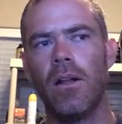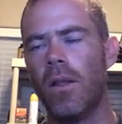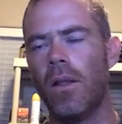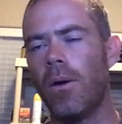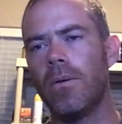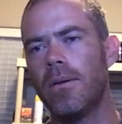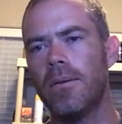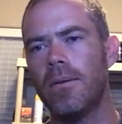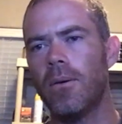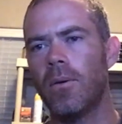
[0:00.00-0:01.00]
alone
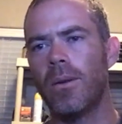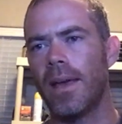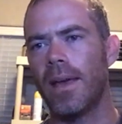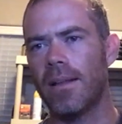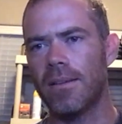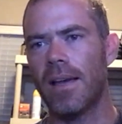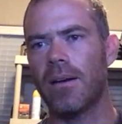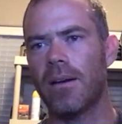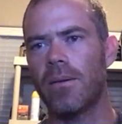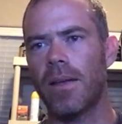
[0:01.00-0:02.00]
or without the
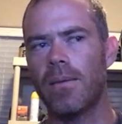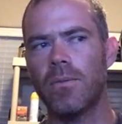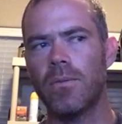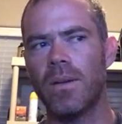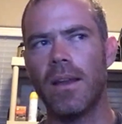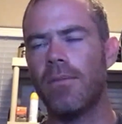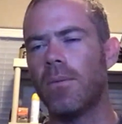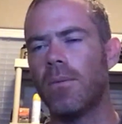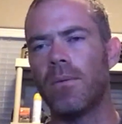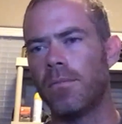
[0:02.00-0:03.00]
tactical games, we
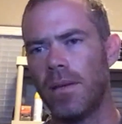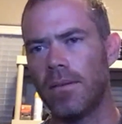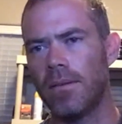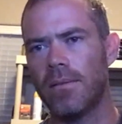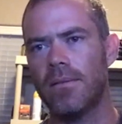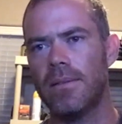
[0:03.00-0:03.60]
never would have been.